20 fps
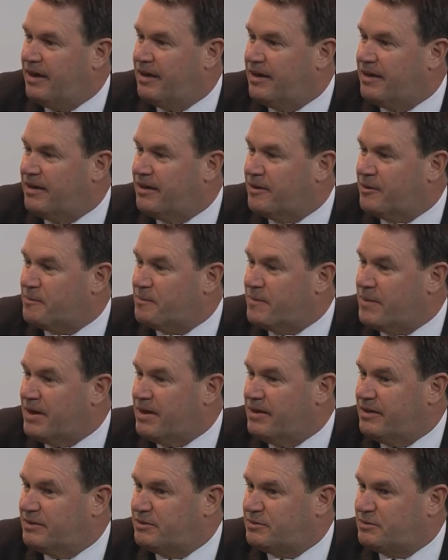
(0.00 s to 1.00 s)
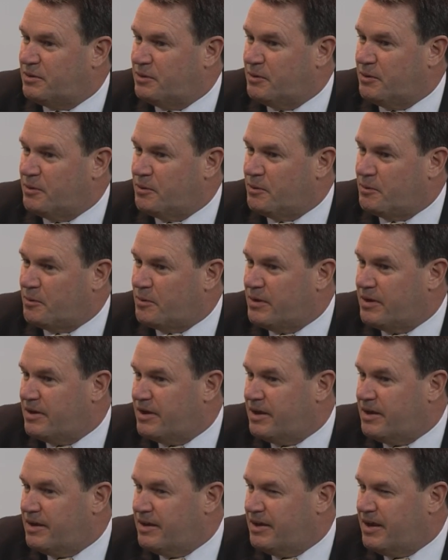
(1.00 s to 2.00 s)
Um, so,
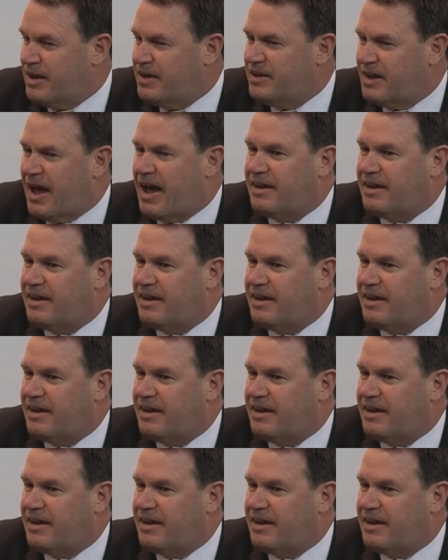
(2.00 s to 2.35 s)
in